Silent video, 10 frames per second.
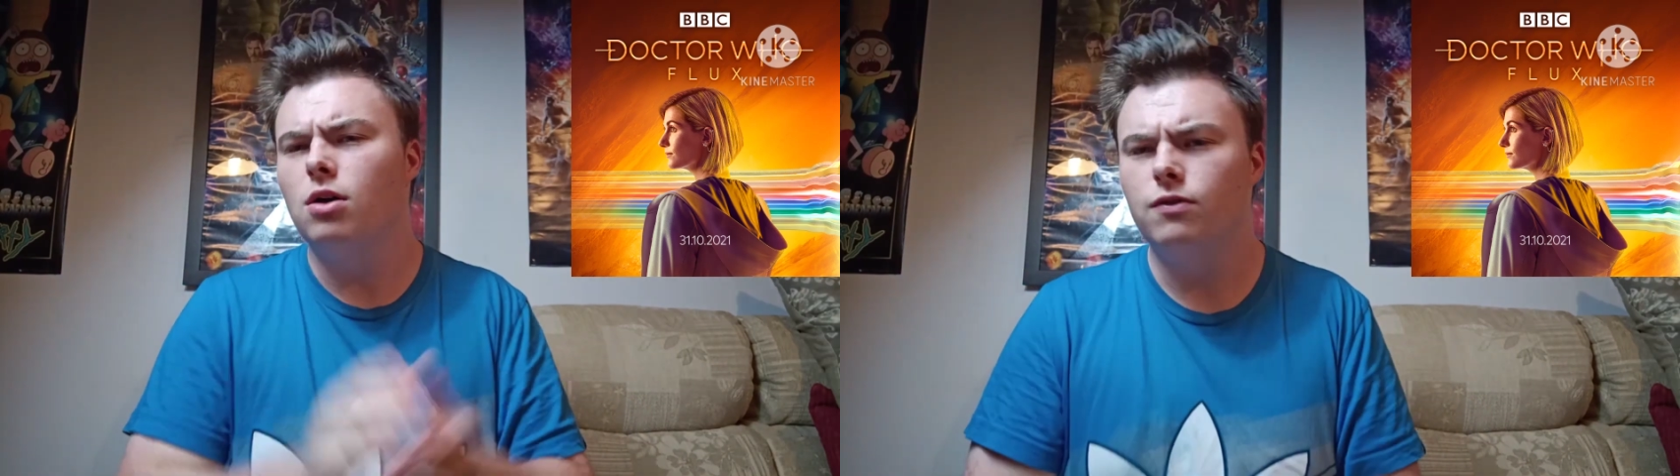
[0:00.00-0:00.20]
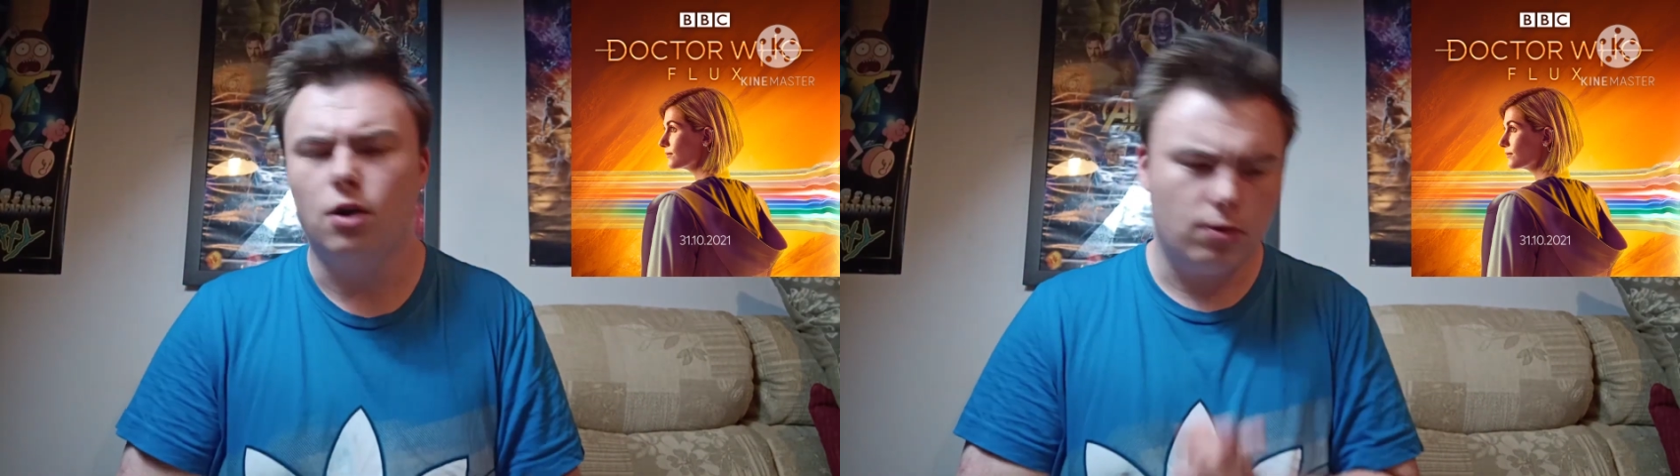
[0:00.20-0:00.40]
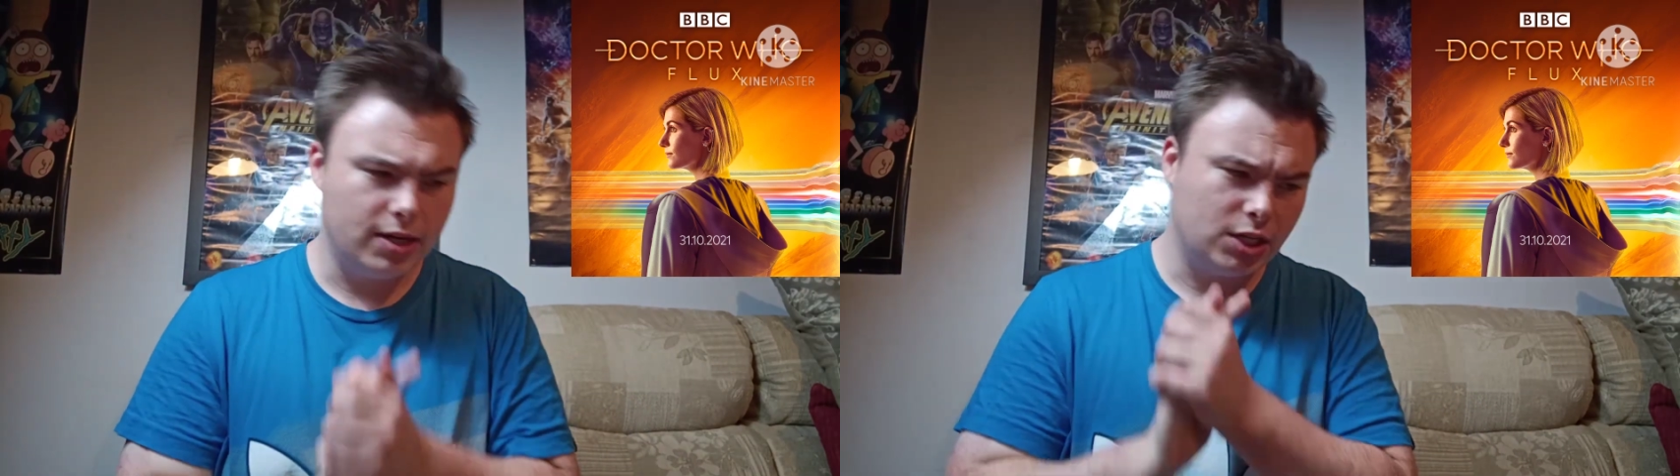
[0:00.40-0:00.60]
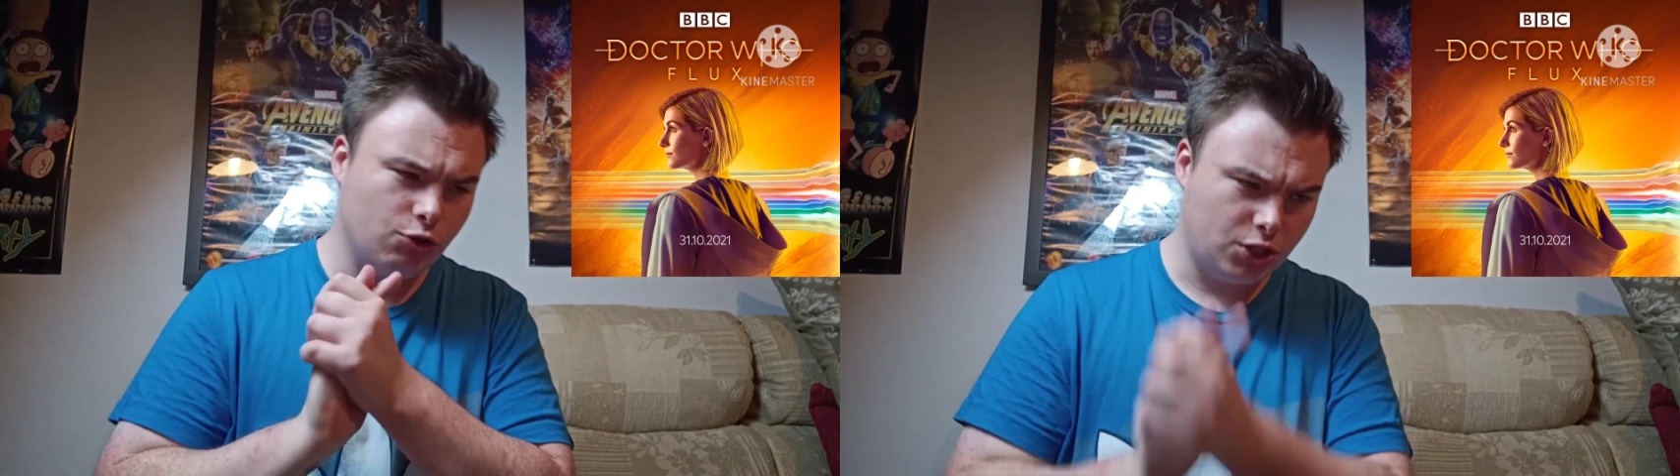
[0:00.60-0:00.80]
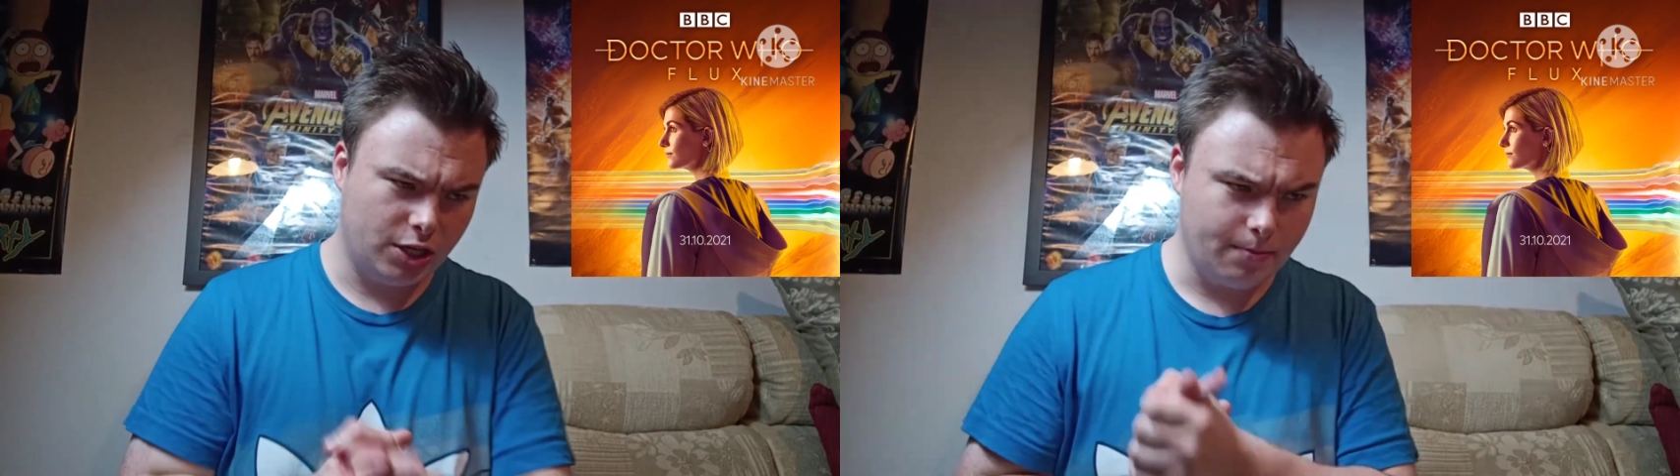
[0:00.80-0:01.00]
fault, it's
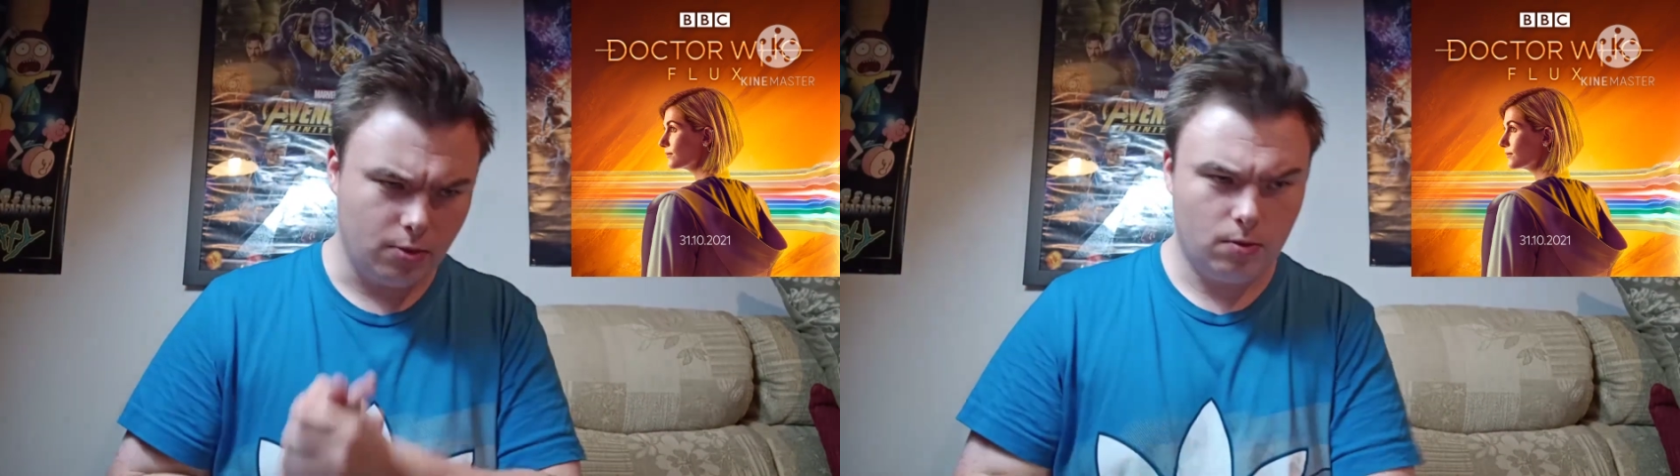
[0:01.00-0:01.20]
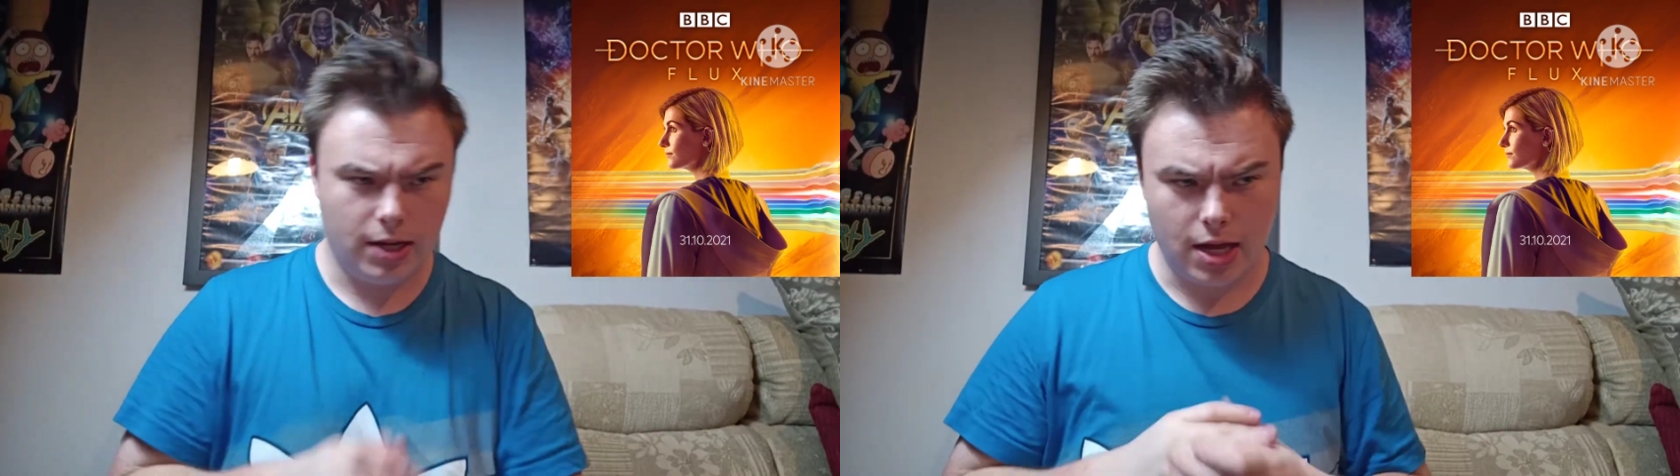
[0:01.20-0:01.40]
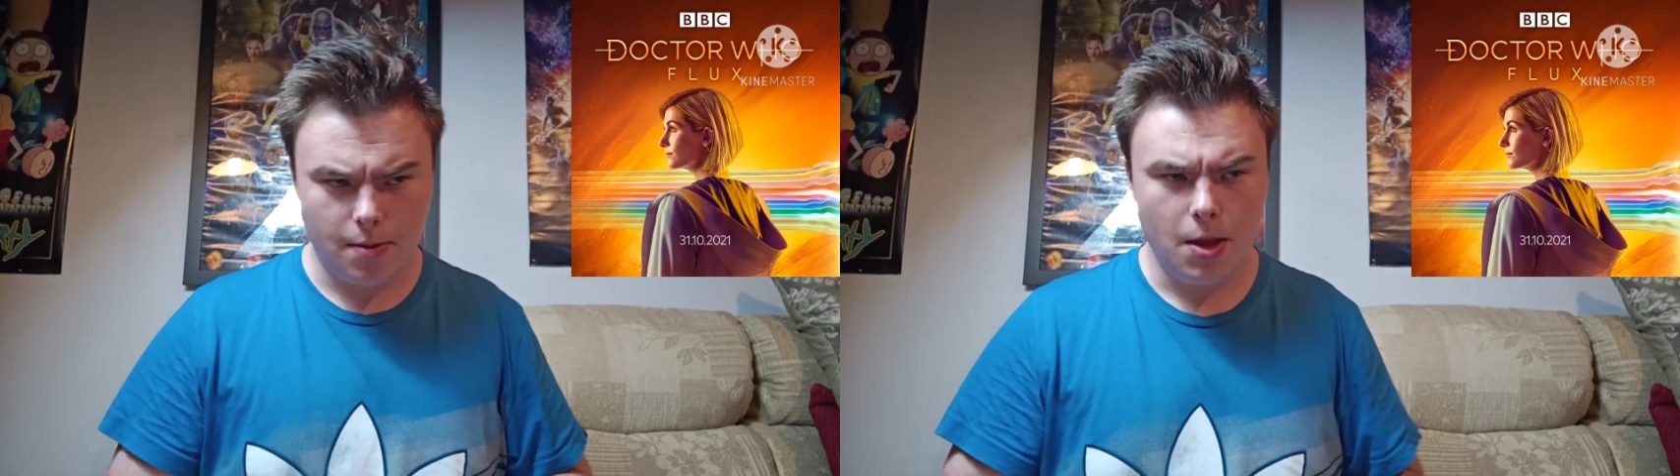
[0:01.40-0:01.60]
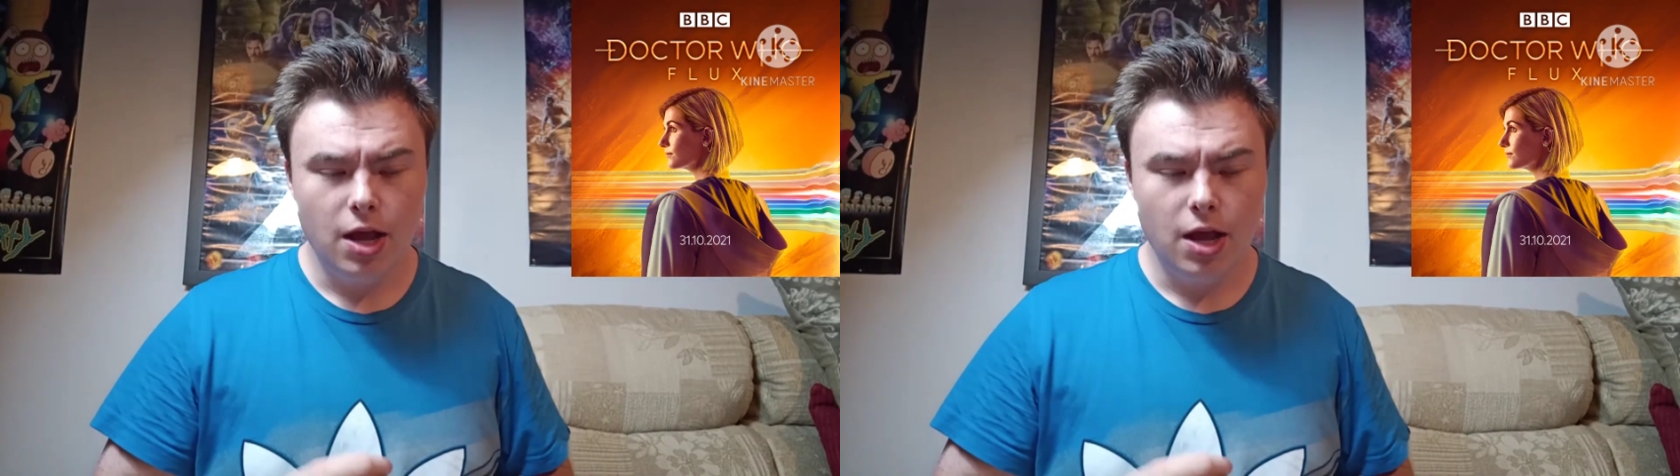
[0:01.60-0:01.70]
Chris Chibnall.